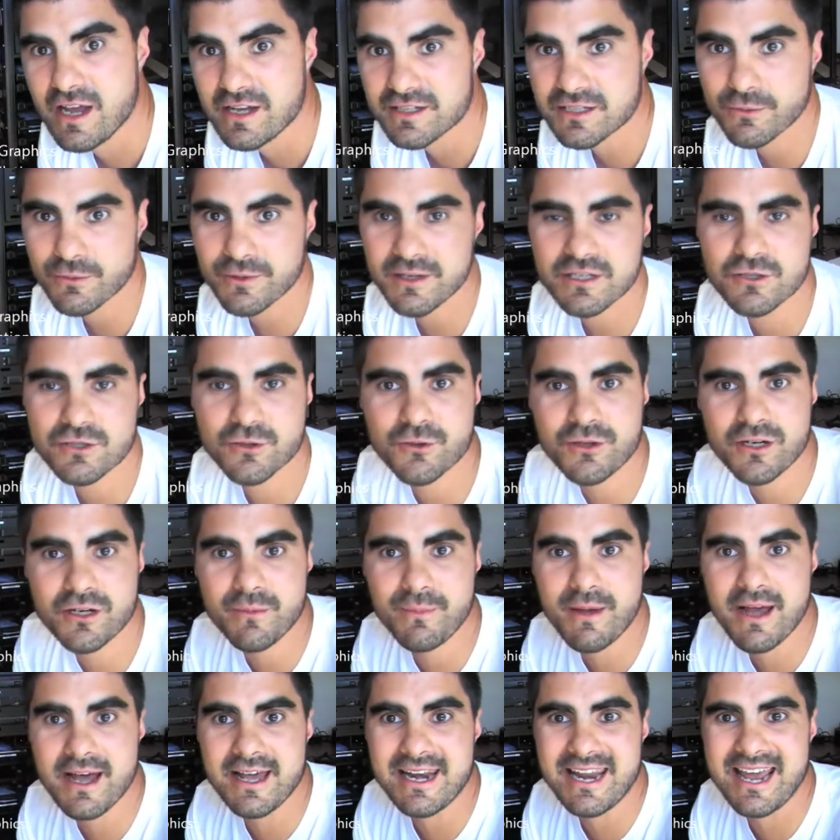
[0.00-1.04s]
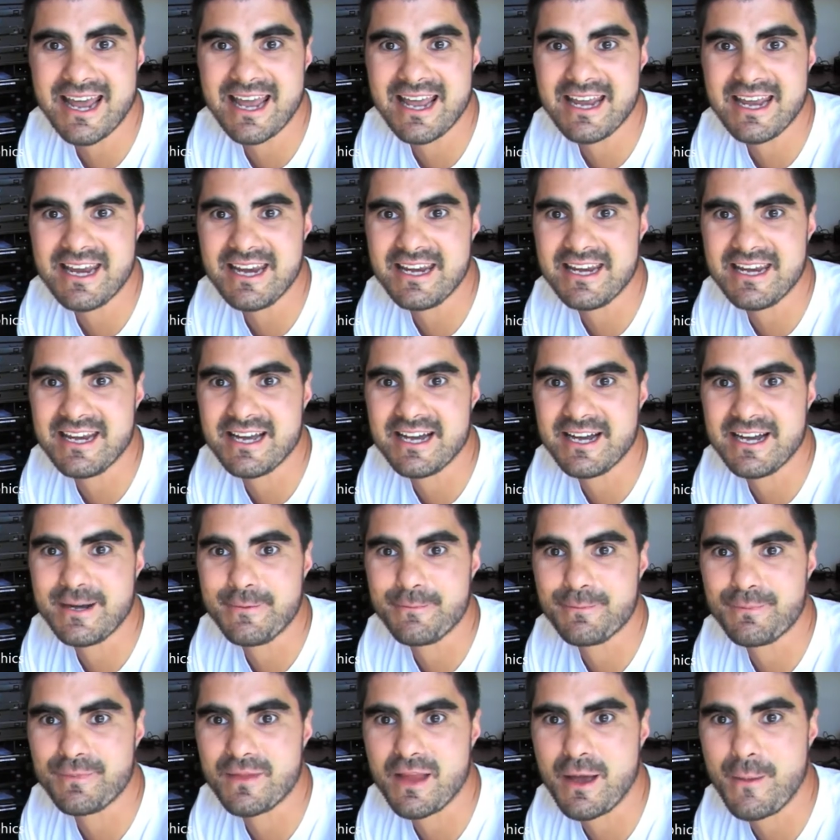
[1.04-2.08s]
So when you're talking about a,
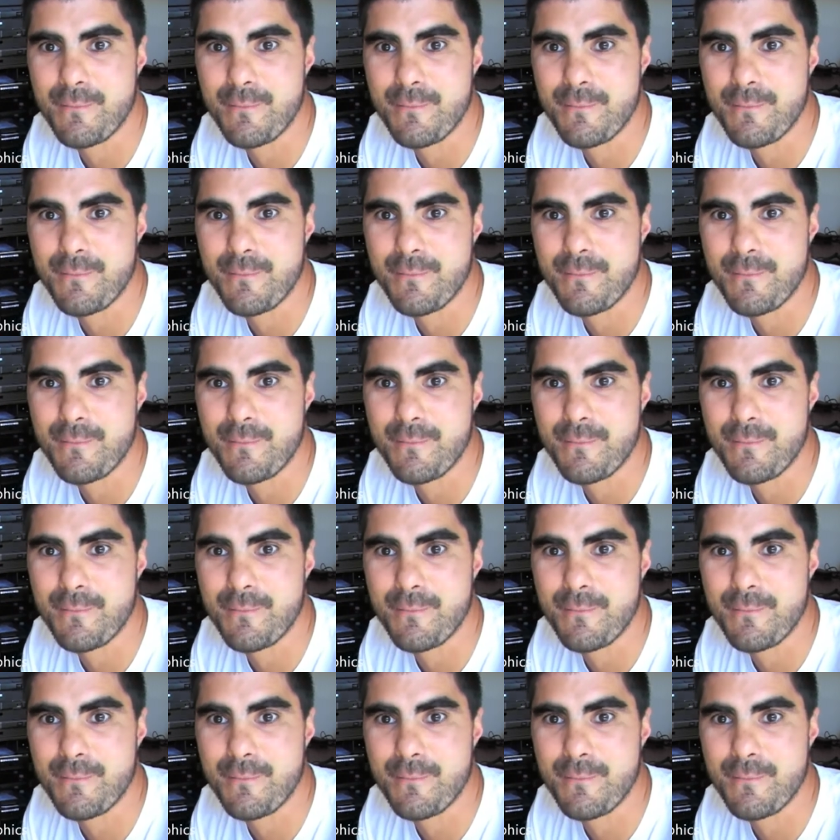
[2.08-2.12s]
um,